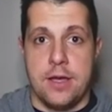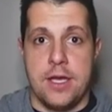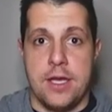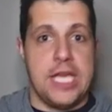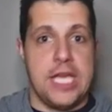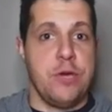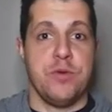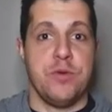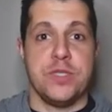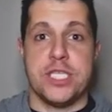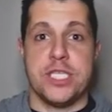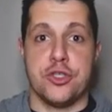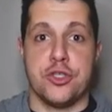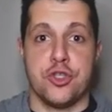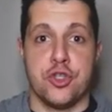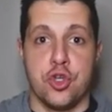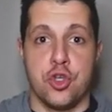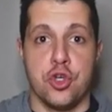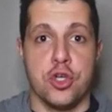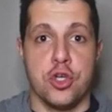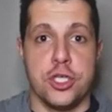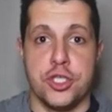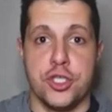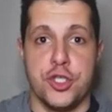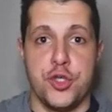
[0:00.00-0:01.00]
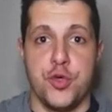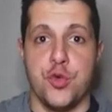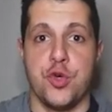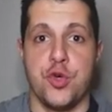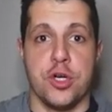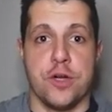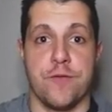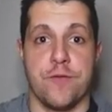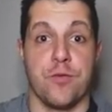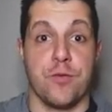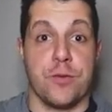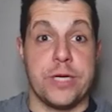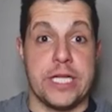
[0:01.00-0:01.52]
he was as good as you could
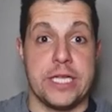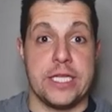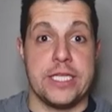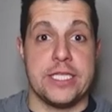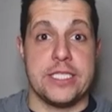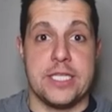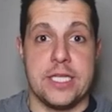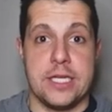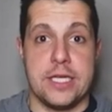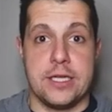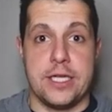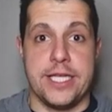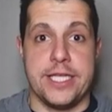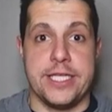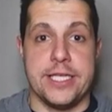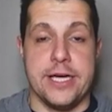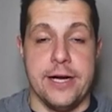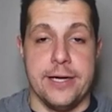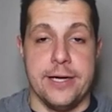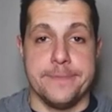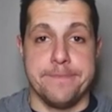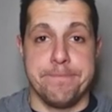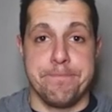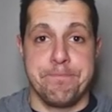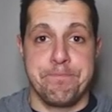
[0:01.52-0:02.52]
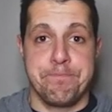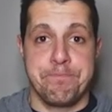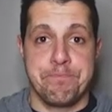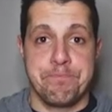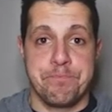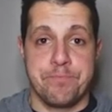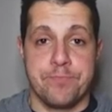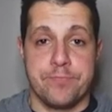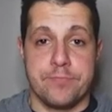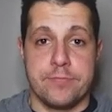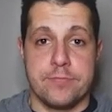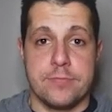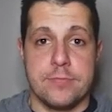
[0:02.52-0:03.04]
have realistically done,
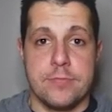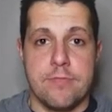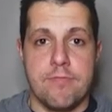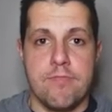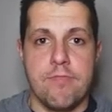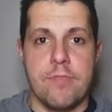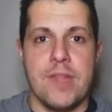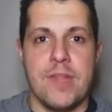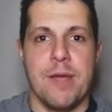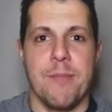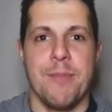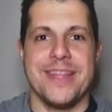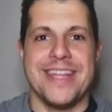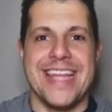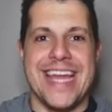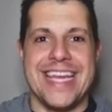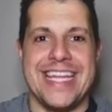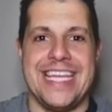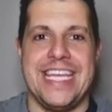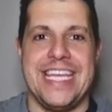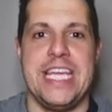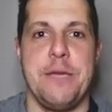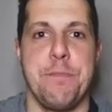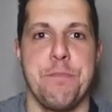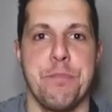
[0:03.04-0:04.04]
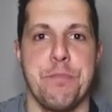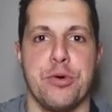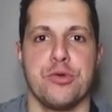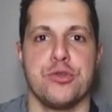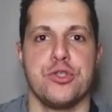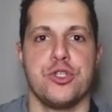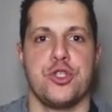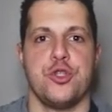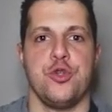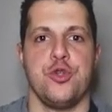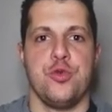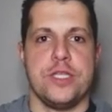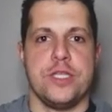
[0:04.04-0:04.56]
but that he
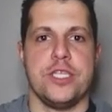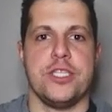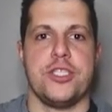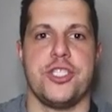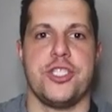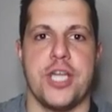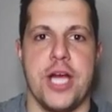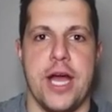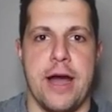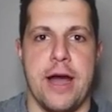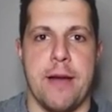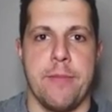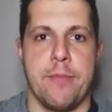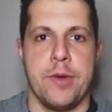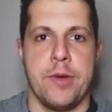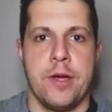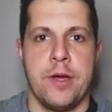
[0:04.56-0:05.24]
pursued this job,